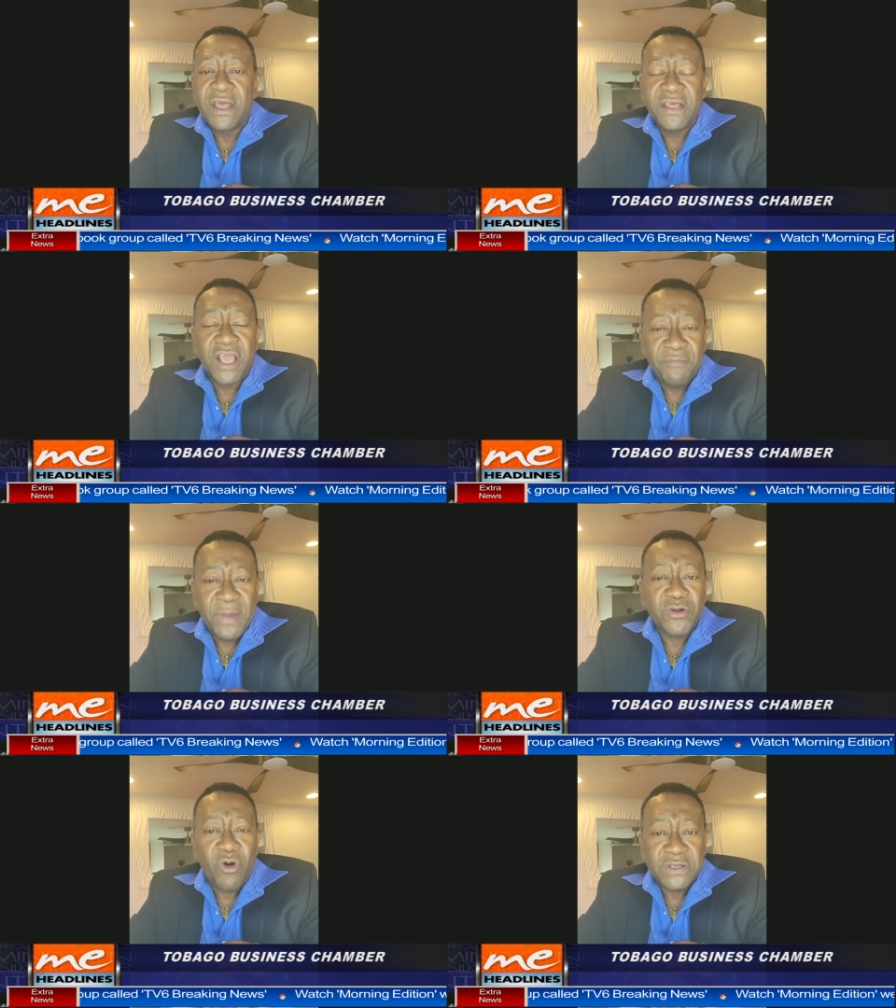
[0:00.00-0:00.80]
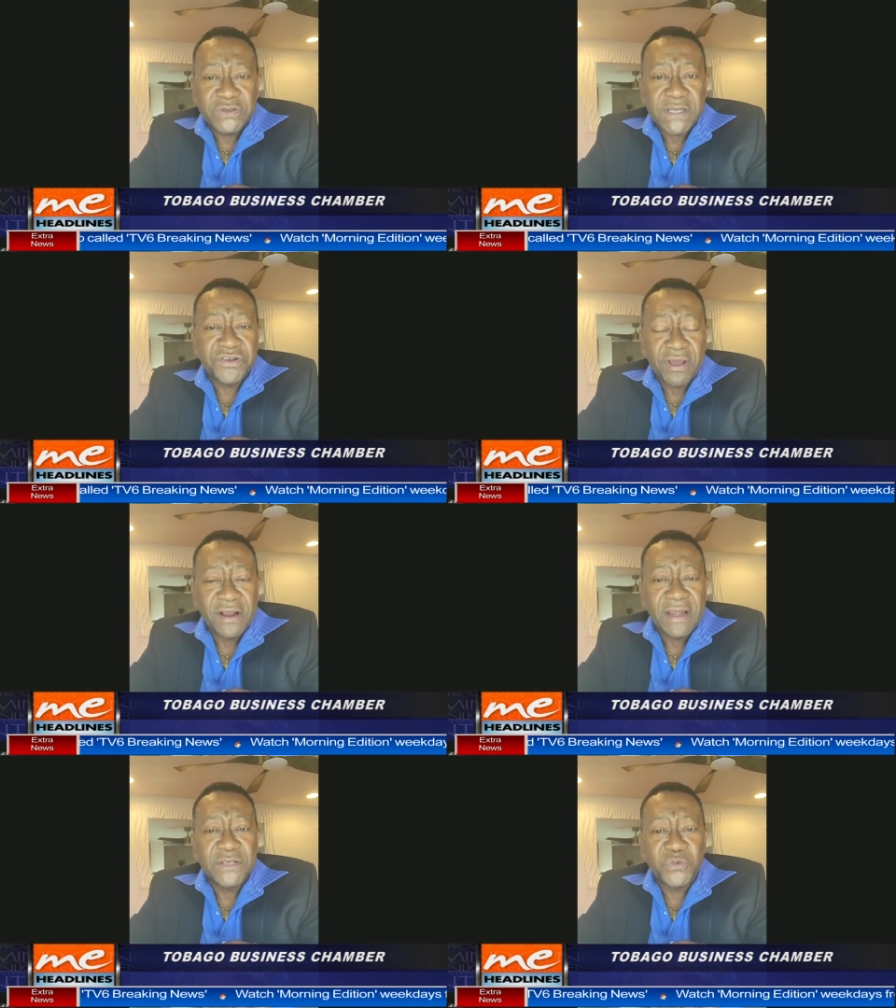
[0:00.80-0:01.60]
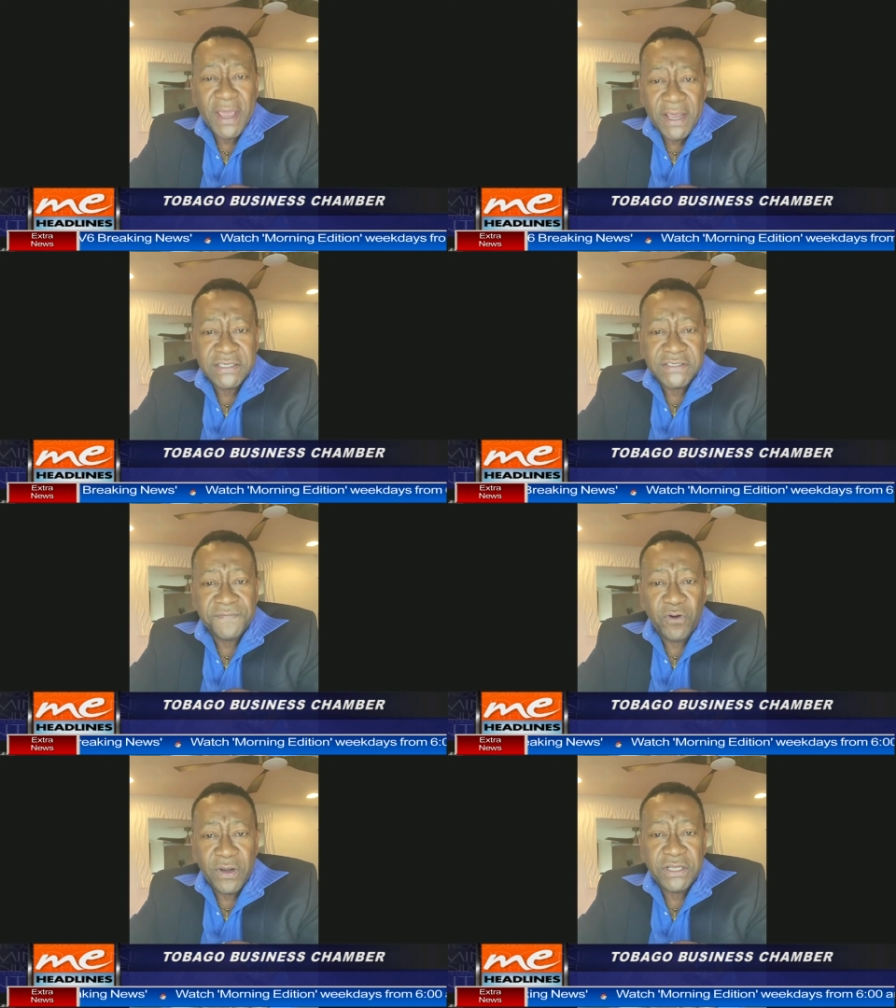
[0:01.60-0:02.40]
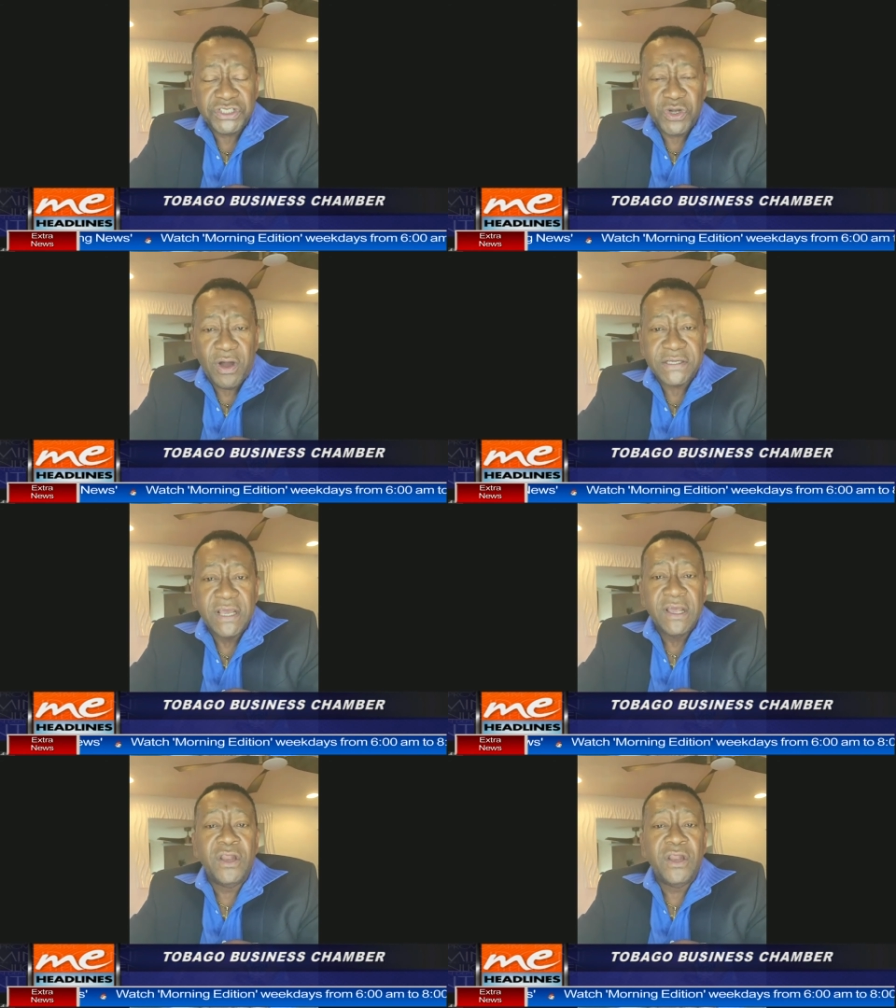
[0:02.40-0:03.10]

The government also has to recognize where it is falling short.